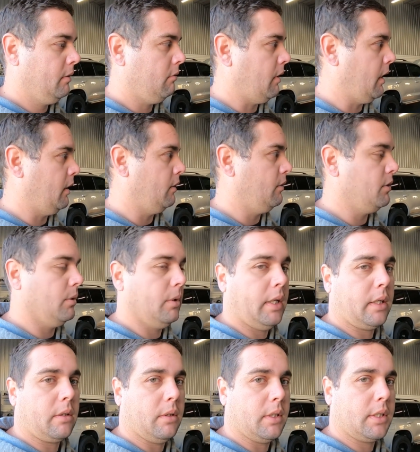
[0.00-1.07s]
rails, all
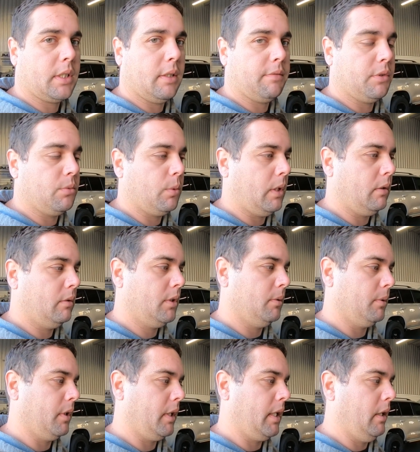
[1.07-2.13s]
that kind of stuff as well. So
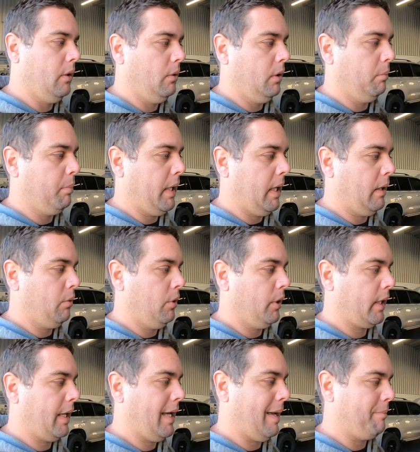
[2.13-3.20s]
we're going to get all the bar
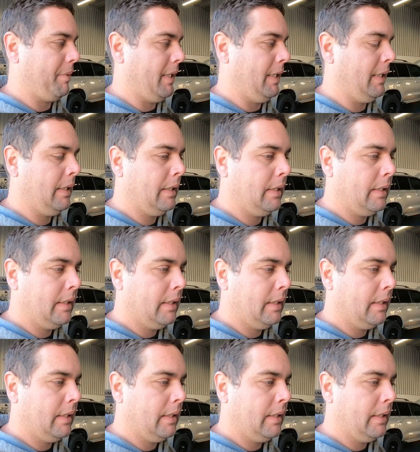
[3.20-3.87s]
work happening.